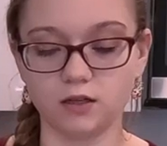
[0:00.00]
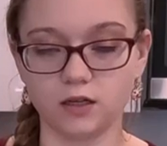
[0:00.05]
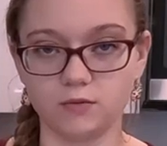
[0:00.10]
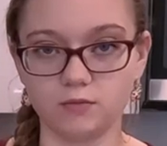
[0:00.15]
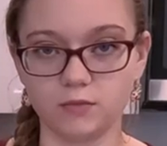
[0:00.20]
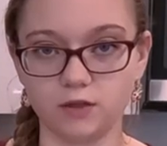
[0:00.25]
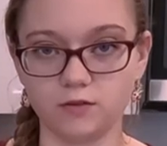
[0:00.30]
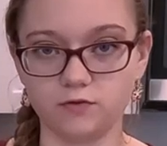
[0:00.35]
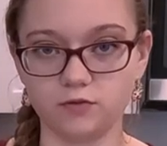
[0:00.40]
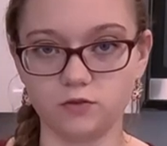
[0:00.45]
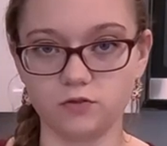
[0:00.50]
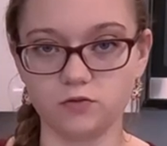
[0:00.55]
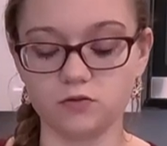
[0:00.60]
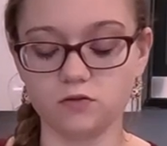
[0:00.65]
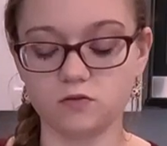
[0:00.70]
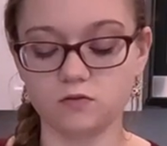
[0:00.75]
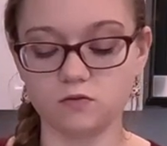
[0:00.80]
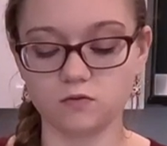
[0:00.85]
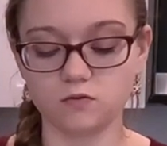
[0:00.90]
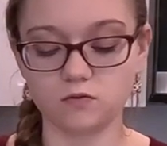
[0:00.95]
that my
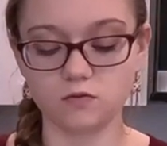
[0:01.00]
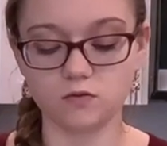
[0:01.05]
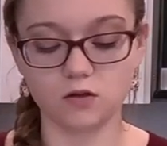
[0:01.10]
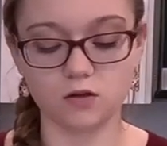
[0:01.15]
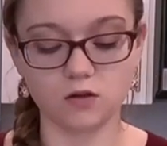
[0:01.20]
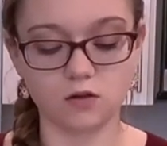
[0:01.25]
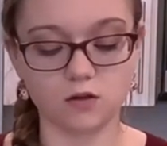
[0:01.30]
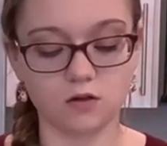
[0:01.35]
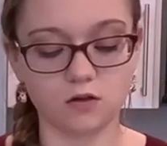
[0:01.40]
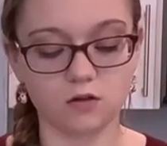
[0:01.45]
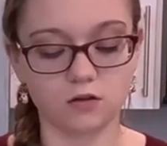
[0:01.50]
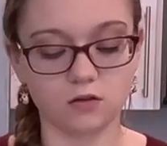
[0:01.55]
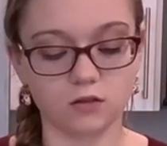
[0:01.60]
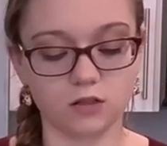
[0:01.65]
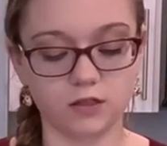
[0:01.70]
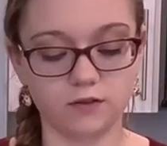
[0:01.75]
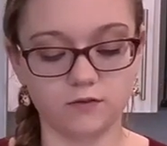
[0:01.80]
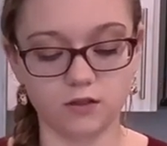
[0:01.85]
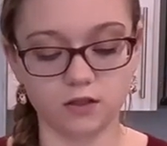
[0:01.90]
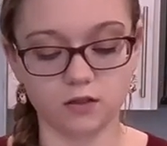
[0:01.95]
food's
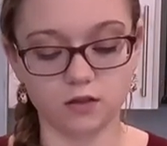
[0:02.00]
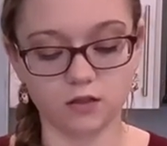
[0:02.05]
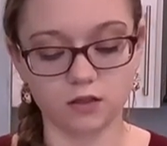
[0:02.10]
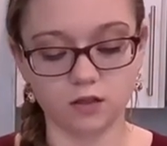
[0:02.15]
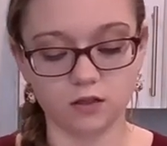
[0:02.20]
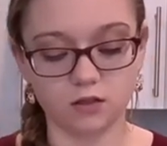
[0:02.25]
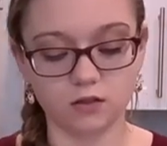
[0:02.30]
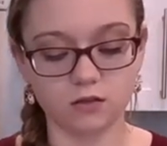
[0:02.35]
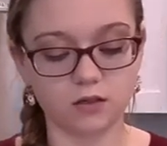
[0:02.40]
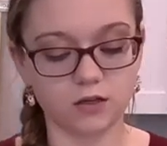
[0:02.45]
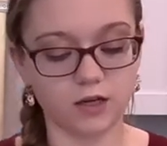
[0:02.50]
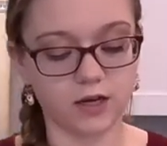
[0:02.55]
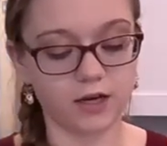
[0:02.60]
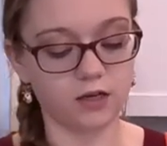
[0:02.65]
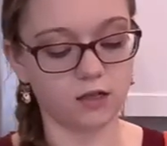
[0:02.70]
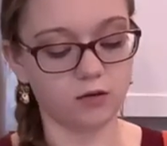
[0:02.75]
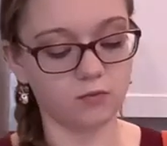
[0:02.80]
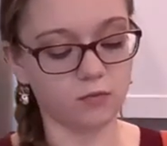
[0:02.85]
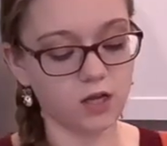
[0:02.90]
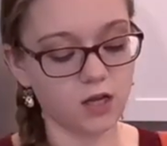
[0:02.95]
leaving the
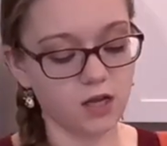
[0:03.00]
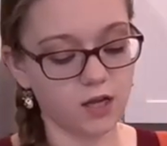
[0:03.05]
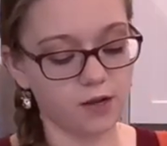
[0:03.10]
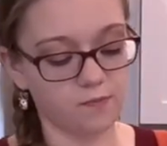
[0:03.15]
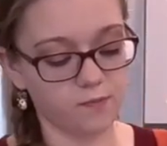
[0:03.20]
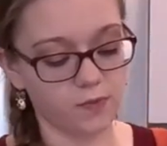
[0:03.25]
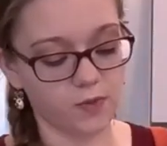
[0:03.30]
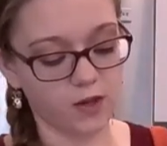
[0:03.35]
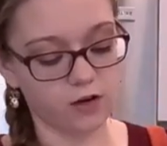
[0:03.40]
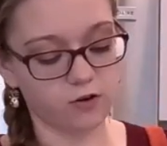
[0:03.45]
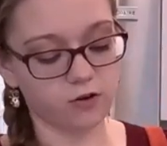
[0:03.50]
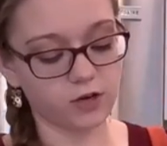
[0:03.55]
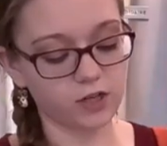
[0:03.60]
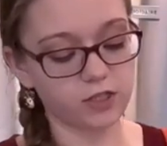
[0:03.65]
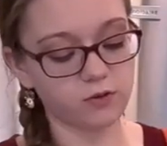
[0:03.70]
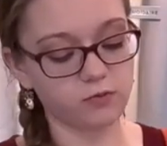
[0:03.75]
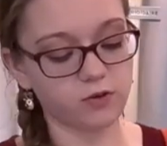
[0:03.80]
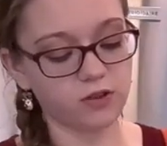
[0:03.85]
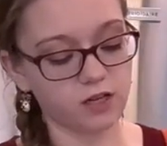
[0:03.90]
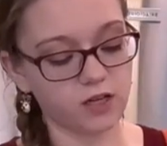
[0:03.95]
item. I crushed
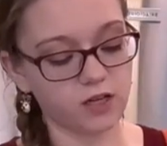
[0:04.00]
them with